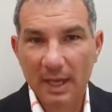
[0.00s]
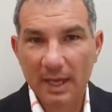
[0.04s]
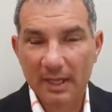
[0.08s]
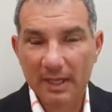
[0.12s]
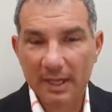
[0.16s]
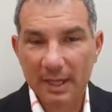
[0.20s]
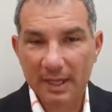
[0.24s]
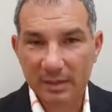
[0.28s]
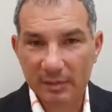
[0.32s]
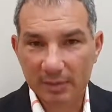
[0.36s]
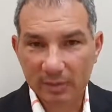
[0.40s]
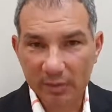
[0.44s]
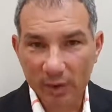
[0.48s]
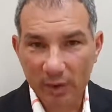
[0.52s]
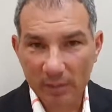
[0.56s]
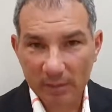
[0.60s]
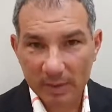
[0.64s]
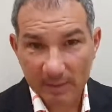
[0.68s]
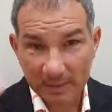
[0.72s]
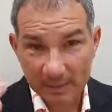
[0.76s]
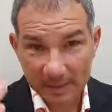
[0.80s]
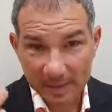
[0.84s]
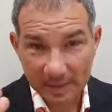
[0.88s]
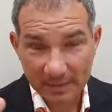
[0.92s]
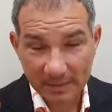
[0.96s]
Now the
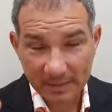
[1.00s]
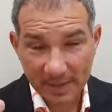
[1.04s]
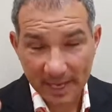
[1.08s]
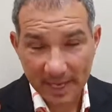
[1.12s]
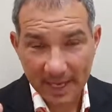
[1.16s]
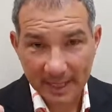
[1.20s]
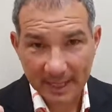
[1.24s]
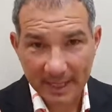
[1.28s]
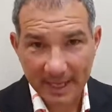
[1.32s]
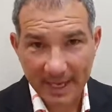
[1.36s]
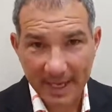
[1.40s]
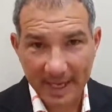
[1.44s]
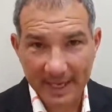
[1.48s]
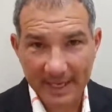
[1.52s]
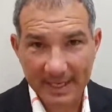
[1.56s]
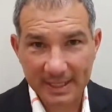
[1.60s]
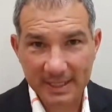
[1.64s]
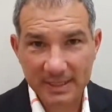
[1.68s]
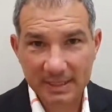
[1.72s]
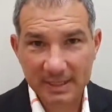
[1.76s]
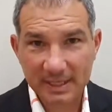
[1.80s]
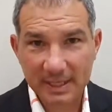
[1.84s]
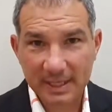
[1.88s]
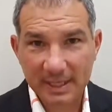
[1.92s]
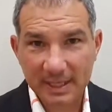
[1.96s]
problem this party
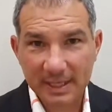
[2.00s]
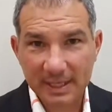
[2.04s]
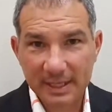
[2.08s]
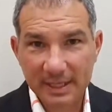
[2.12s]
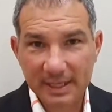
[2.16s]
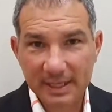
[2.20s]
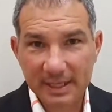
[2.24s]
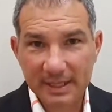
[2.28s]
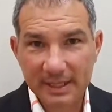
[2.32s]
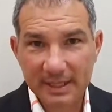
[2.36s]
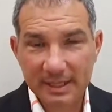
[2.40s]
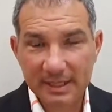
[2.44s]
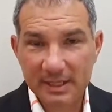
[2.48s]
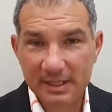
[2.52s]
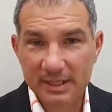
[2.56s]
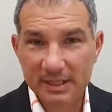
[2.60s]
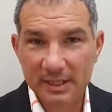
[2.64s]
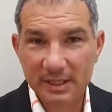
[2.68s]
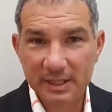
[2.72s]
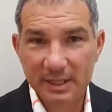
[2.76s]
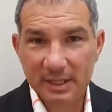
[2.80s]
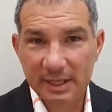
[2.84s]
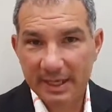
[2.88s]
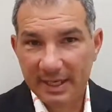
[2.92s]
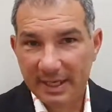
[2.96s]
has is
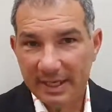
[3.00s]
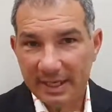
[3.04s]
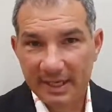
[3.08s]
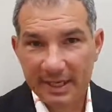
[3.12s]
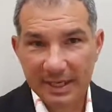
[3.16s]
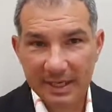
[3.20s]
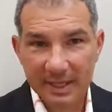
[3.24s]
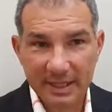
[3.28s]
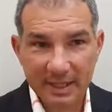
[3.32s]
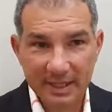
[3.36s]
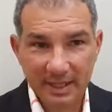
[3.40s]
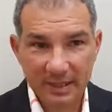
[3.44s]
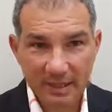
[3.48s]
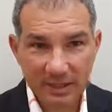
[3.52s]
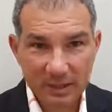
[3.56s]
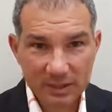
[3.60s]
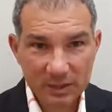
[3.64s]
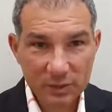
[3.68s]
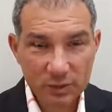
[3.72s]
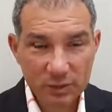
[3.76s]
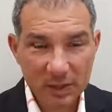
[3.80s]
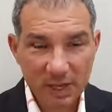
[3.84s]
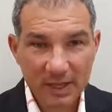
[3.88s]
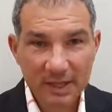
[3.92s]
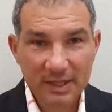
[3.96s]
that
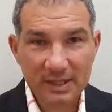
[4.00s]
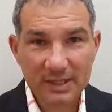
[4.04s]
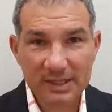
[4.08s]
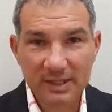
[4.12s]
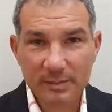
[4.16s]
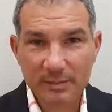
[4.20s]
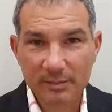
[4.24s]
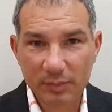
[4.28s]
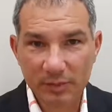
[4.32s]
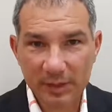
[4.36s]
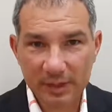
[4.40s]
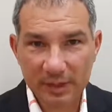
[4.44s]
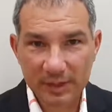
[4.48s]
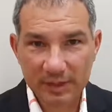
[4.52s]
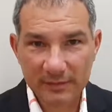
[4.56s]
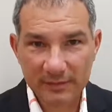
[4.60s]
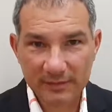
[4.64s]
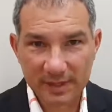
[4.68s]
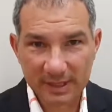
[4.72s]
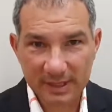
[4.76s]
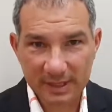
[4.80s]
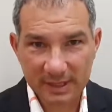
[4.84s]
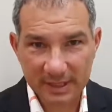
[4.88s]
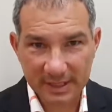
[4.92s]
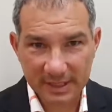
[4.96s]
this one is in breach of
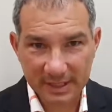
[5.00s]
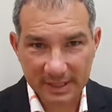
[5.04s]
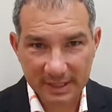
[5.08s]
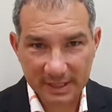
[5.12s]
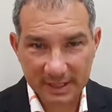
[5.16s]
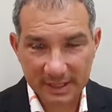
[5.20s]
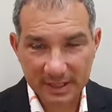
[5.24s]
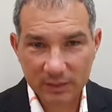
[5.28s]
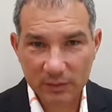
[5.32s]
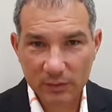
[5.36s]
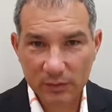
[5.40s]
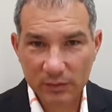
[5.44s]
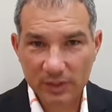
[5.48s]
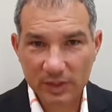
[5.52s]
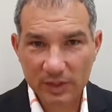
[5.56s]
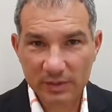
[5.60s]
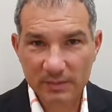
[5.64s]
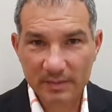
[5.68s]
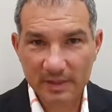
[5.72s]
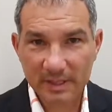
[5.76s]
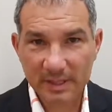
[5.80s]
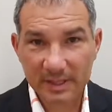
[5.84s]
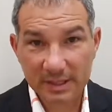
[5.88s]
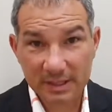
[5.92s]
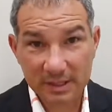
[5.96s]
the deed, which
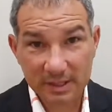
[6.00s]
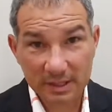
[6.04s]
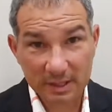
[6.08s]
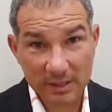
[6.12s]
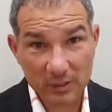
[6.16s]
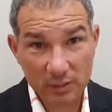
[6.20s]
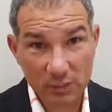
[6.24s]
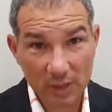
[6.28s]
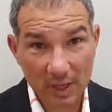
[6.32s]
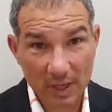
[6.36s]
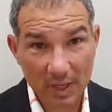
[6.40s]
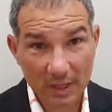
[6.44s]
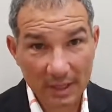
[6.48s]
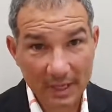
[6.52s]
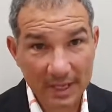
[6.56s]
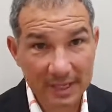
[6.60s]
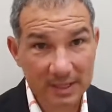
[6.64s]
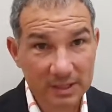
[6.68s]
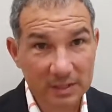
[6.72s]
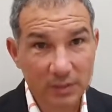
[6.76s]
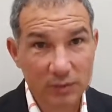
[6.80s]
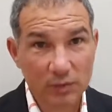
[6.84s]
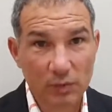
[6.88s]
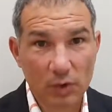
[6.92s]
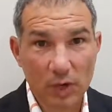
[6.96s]
means this one
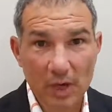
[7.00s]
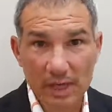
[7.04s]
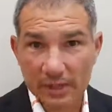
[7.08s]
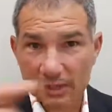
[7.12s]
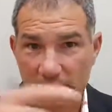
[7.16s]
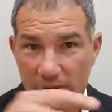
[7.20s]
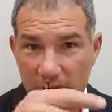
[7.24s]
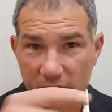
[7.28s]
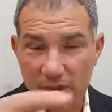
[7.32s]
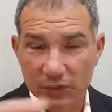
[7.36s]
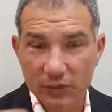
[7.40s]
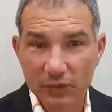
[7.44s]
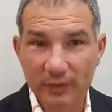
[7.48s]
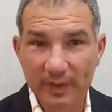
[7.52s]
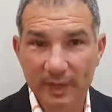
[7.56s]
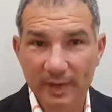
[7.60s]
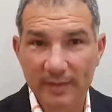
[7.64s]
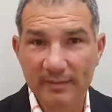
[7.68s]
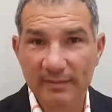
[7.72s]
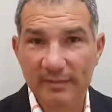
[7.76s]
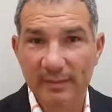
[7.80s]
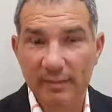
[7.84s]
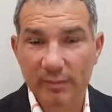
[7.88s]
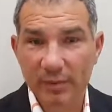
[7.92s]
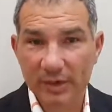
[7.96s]
has the right to sue
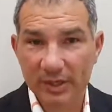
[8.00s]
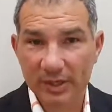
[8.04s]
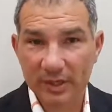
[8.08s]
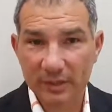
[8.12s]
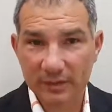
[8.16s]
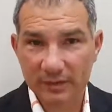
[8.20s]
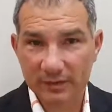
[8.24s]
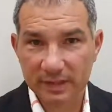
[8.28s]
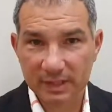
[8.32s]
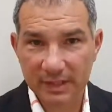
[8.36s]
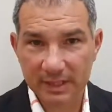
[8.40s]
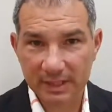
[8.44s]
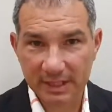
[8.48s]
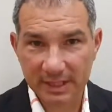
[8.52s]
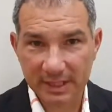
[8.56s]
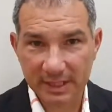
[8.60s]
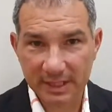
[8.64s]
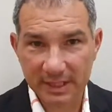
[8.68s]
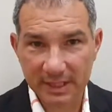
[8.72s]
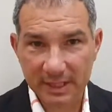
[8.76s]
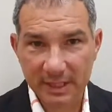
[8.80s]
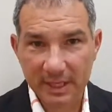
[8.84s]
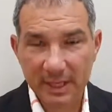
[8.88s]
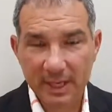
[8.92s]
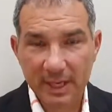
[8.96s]
him for breach of the
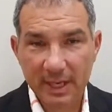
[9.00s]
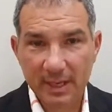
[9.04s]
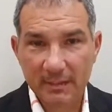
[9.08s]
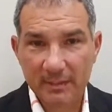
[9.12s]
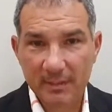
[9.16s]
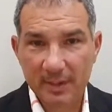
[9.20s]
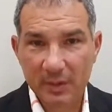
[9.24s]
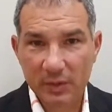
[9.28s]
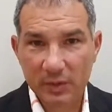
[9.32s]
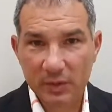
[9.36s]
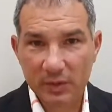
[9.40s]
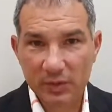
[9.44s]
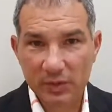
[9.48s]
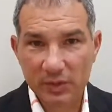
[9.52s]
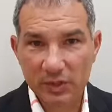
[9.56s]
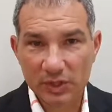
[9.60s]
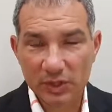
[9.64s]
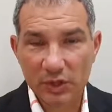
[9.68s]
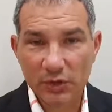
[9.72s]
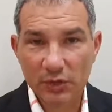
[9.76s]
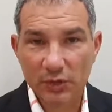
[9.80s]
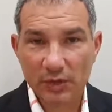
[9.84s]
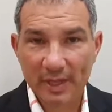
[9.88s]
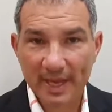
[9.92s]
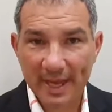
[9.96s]
deed, because
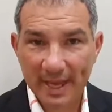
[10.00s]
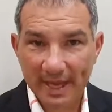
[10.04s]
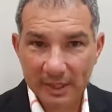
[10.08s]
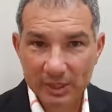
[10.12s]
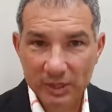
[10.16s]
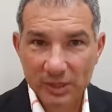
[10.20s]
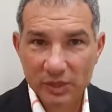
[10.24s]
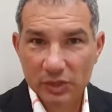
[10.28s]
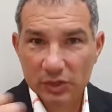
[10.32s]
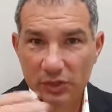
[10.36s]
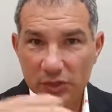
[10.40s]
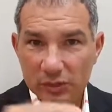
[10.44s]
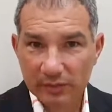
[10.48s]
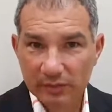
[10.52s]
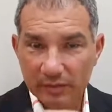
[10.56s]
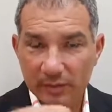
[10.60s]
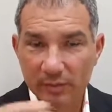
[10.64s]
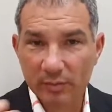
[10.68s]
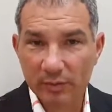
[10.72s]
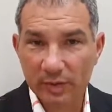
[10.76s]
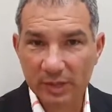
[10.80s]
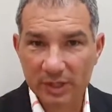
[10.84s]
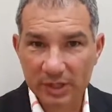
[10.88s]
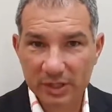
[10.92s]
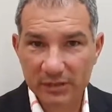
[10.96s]
you're allowed to sue for
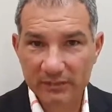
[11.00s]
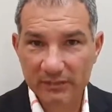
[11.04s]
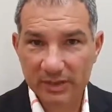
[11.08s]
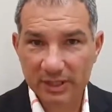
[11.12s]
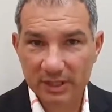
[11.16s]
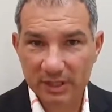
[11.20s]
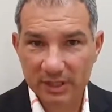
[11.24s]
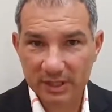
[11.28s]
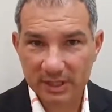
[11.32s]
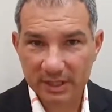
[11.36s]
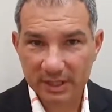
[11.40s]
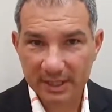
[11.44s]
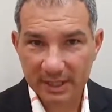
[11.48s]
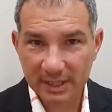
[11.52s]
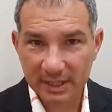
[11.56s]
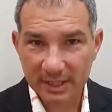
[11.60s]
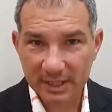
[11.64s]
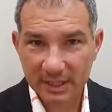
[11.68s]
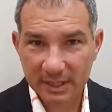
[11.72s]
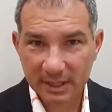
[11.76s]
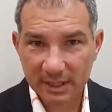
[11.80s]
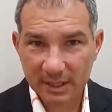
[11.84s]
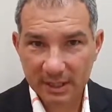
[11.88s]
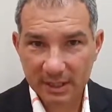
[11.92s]
breach of the deed